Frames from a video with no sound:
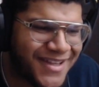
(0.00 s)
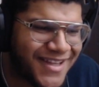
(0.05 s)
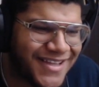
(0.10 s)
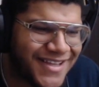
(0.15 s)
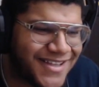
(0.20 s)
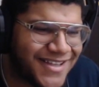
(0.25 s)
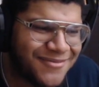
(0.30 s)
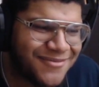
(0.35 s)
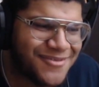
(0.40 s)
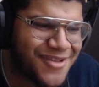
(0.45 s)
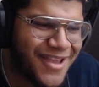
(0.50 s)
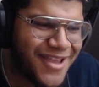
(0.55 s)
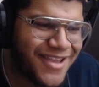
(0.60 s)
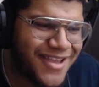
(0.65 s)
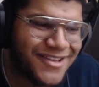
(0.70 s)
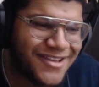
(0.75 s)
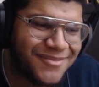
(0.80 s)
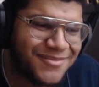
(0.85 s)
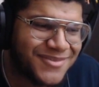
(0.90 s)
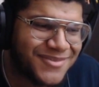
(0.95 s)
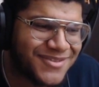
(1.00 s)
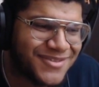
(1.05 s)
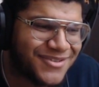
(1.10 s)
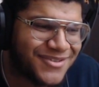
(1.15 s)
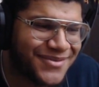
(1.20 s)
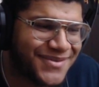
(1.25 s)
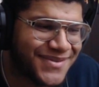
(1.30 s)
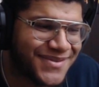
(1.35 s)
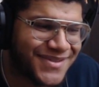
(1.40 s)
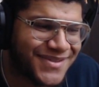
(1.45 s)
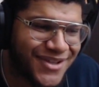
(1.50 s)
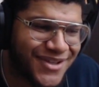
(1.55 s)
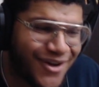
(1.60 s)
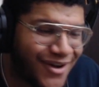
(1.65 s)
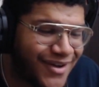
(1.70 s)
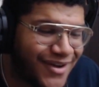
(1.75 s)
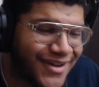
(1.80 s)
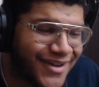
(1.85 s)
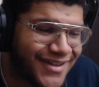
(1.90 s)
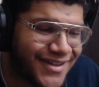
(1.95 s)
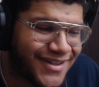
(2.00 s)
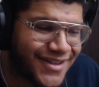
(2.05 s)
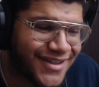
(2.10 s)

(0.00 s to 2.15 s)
Like, them joints is gone.